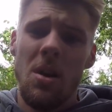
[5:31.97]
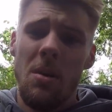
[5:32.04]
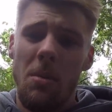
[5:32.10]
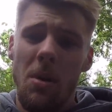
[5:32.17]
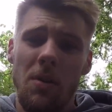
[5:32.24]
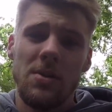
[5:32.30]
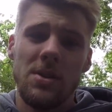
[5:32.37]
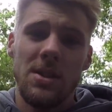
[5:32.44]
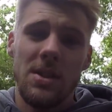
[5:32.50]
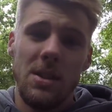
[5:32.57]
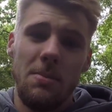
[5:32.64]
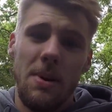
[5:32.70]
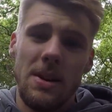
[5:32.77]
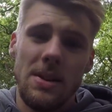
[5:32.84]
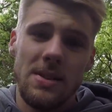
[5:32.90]
Obviously it
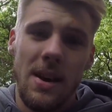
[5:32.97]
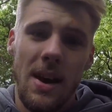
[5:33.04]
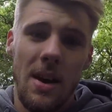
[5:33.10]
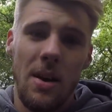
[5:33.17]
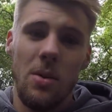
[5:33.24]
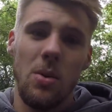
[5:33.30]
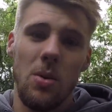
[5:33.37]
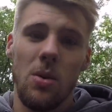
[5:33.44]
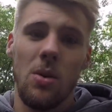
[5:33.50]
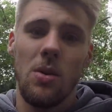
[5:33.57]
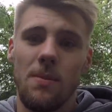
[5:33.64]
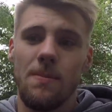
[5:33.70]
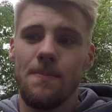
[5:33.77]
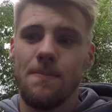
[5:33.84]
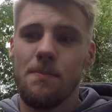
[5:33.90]
depends how
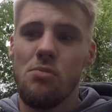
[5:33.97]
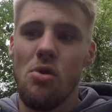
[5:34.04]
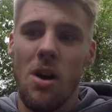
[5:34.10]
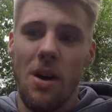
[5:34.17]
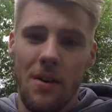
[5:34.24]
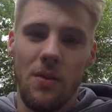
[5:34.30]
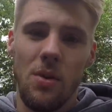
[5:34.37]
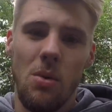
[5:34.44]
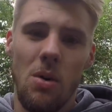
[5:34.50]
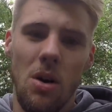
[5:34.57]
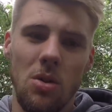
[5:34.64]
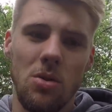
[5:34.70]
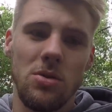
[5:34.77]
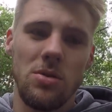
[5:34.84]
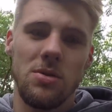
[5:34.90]
brave you are,
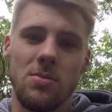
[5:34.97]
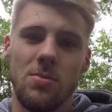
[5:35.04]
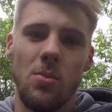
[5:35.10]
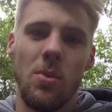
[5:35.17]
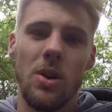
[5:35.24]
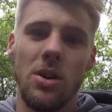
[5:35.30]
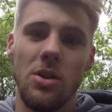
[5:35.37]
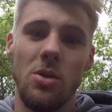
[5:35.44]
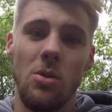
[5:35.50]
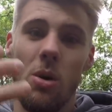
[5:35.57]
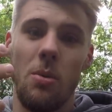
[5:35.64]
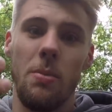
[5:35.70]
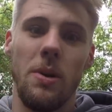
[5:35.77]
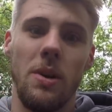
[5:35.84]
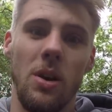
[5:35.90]
because when you do
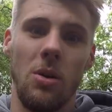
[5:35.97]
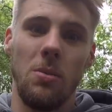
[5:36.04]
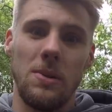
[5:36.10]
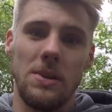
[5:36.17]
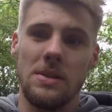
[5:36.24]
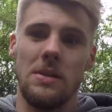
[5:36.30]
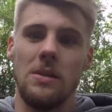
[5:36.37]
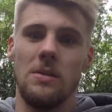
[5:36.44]
open it up it's like,